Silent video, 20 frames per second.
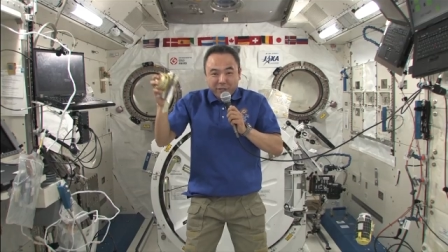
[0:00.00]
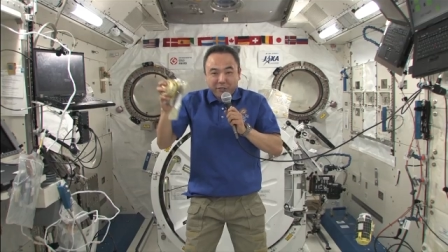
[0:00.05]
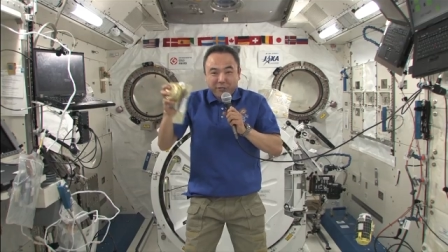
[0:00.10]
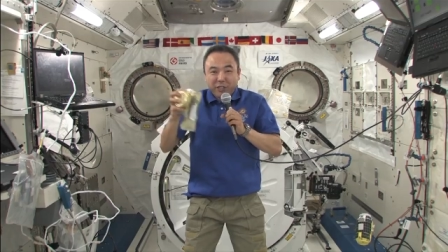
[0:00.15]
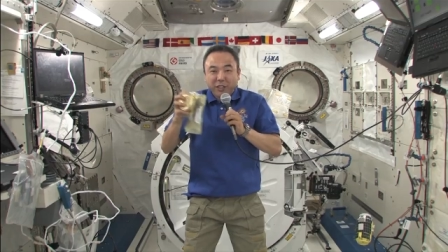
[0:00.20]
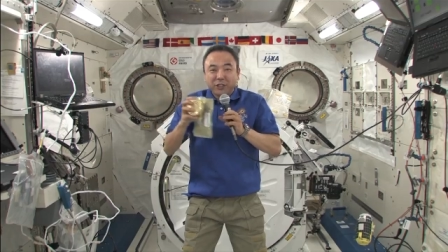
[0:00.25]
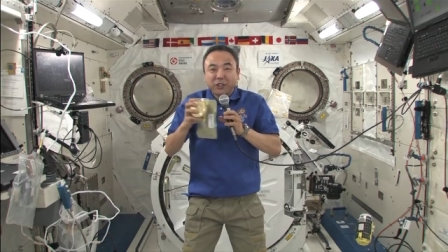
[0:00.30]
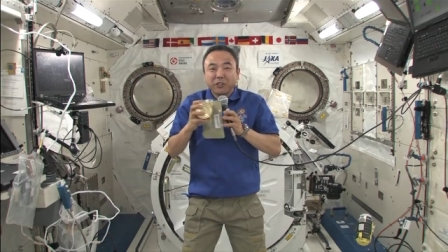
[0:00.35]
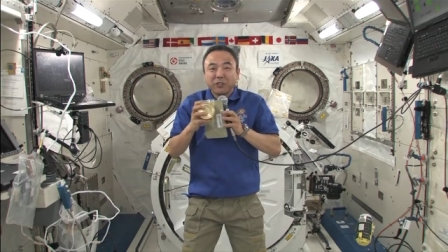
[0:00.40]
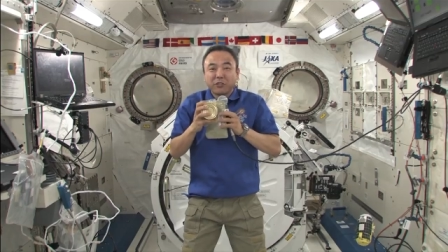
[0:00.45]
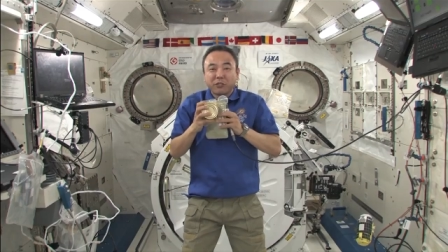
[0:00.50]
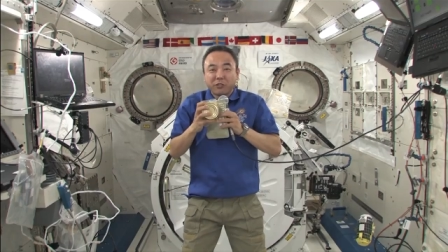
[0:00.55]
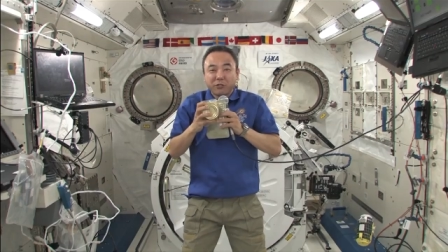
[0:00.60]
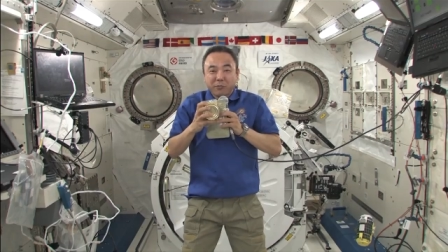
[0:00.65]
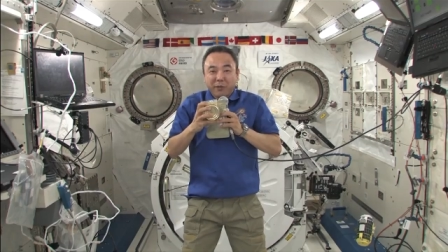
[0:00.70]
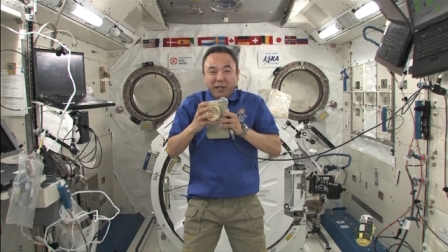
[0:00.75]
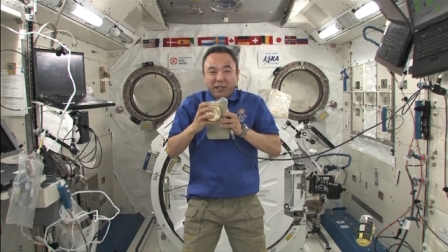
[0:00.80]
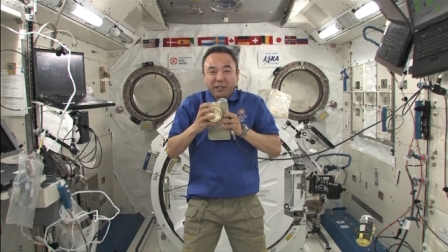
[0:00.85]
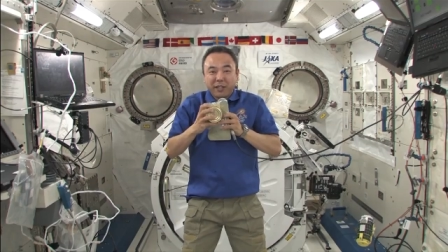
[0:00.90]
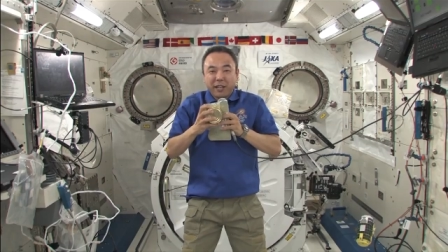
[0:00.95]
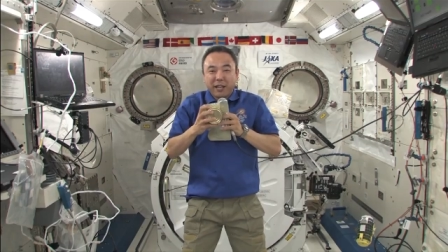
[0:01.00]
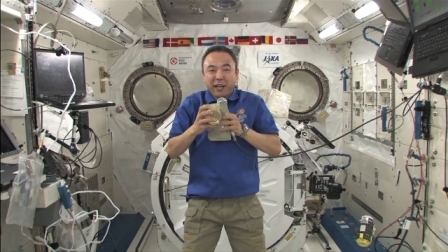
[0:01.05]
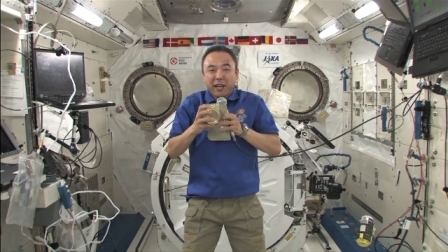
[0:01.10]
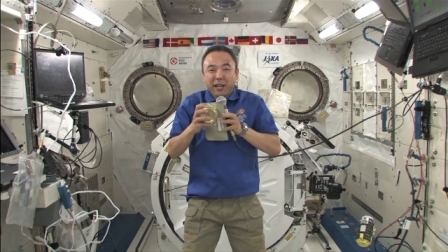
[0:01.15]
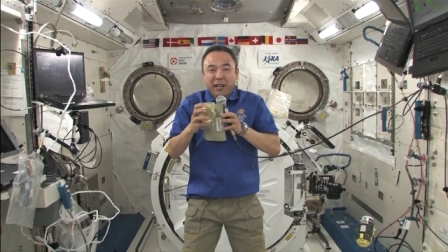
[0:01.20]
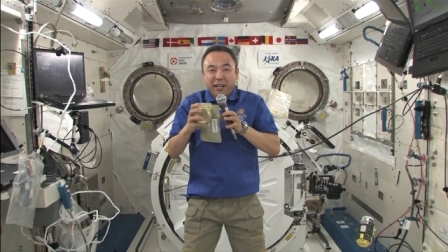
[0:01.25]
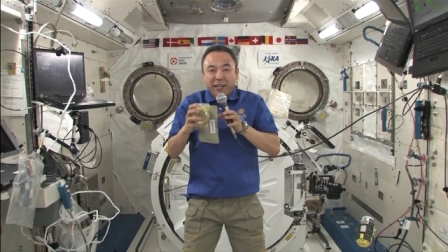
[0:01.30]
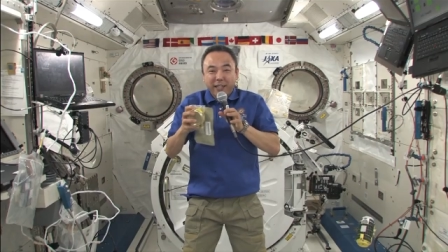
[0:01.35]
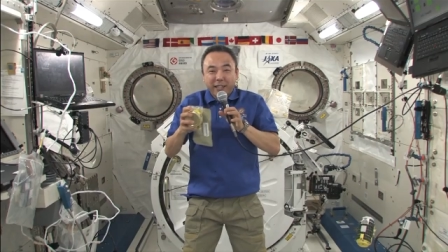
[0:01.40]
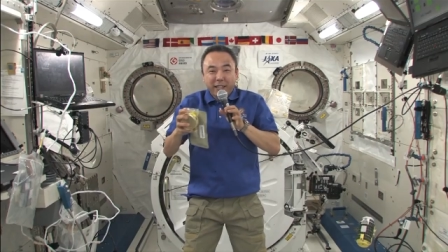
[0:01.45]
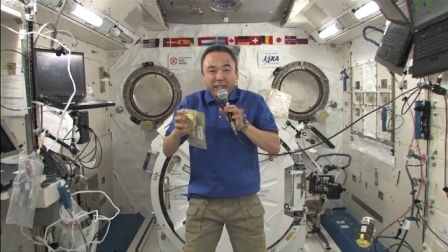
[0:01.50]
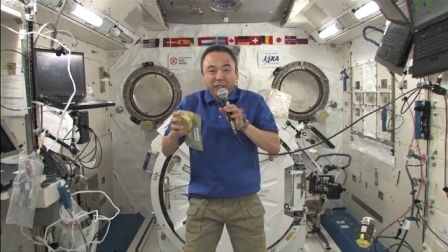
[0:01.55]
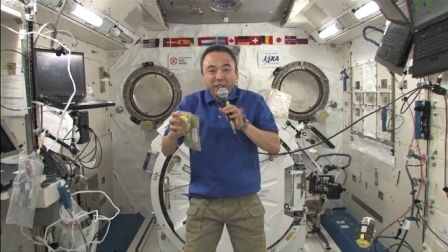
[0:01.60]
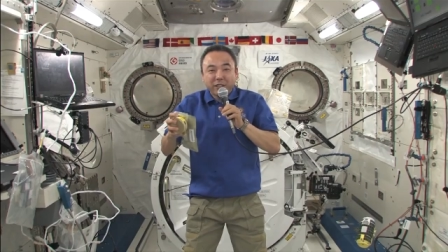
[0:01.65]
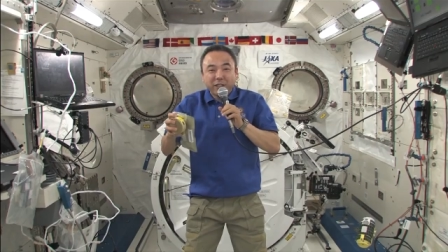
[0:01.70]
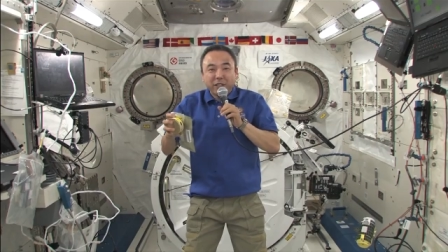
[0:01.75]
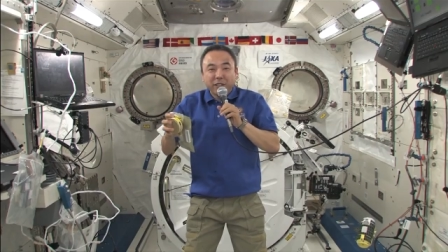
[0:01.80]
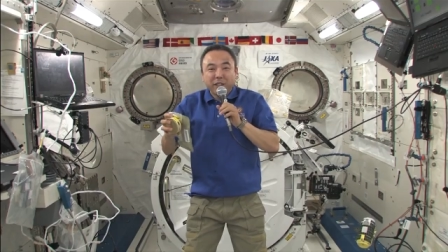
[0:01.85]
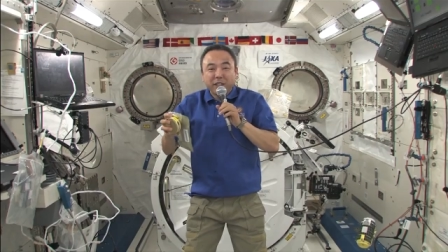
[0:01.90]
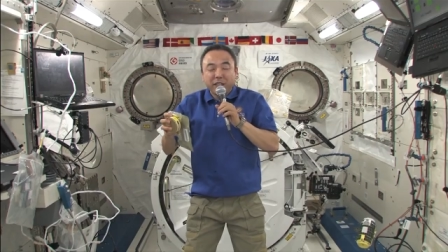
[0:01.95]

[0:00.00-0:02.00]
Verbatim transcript: Russian crewmate uh, eat